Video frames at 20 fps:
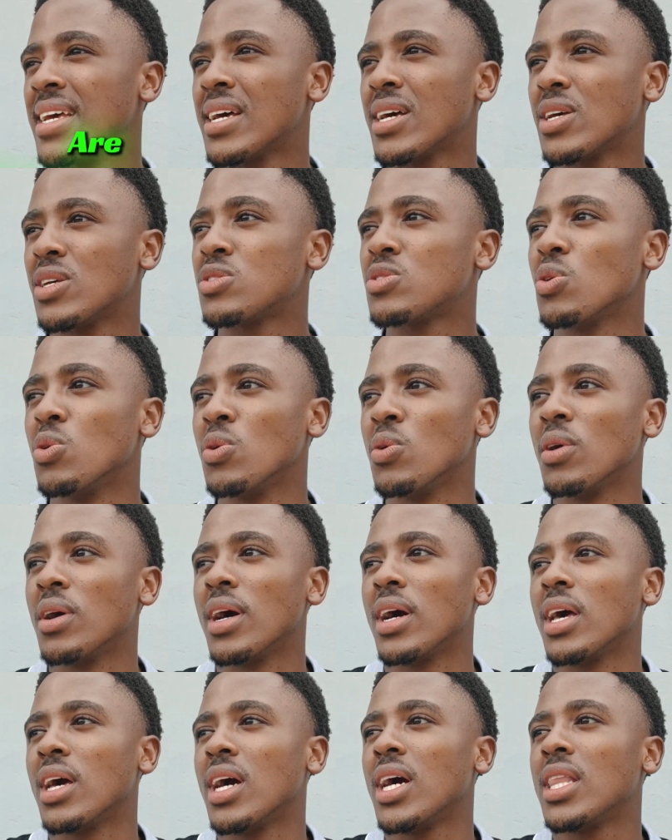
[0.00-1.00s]
so
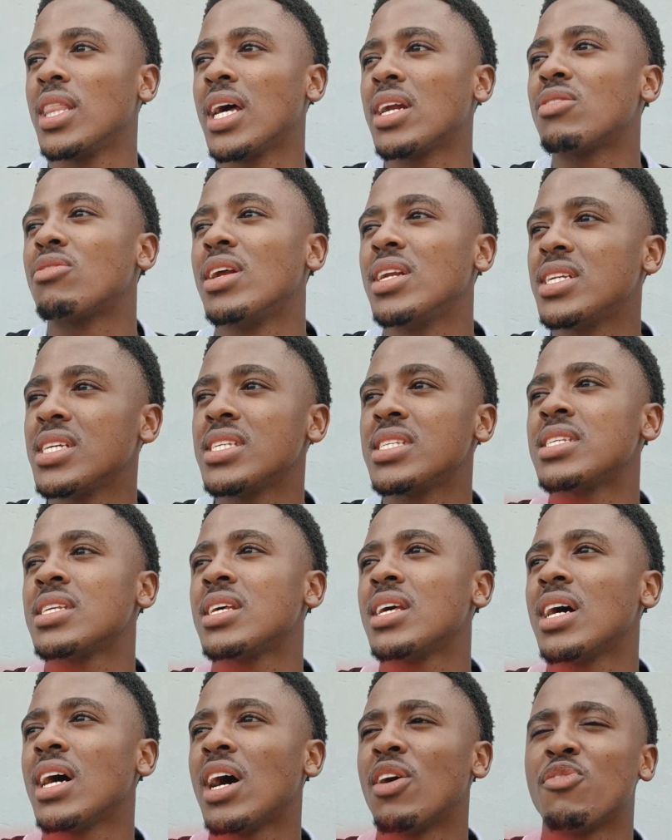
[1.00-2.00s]
that renders
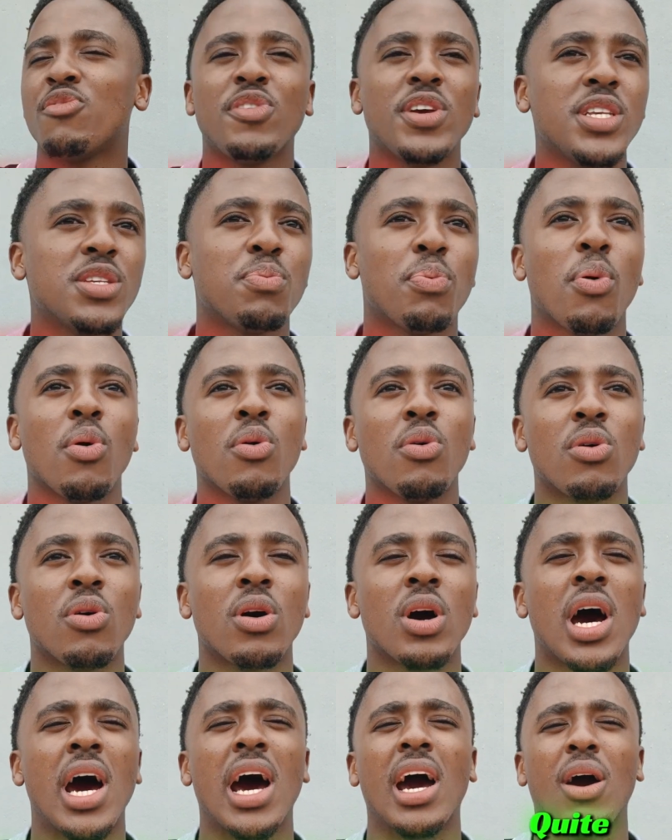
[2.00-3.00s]
a face pull
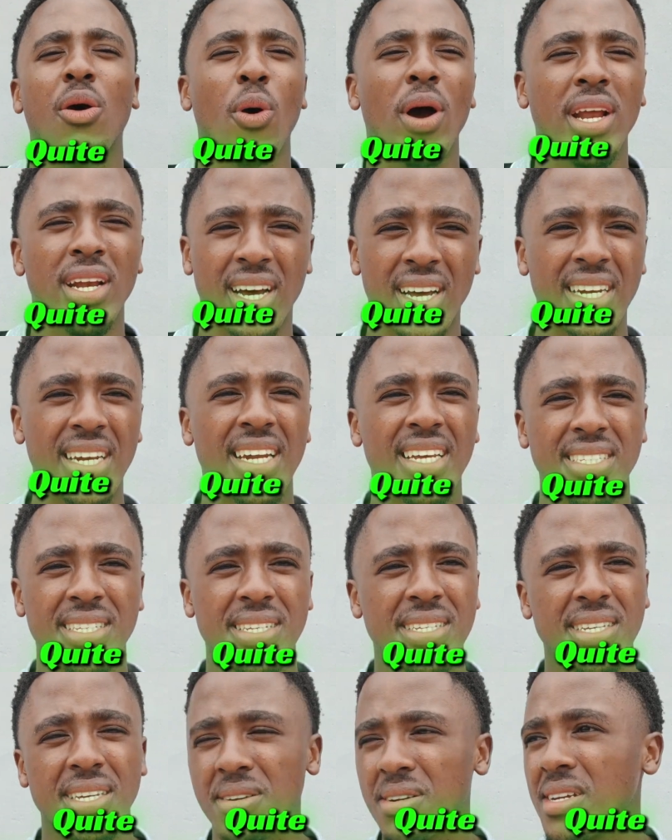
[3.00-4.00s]
quite
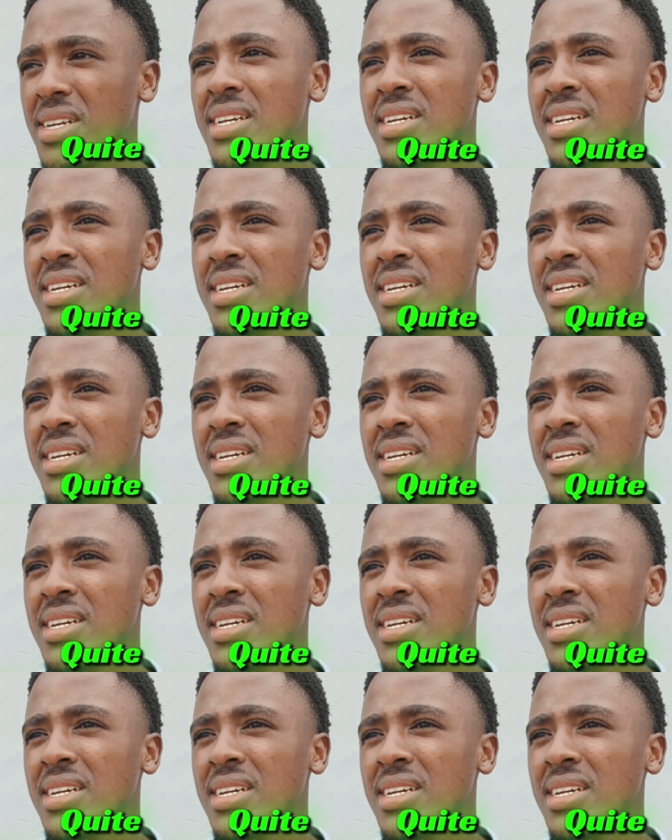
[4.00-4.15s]
unnecessary,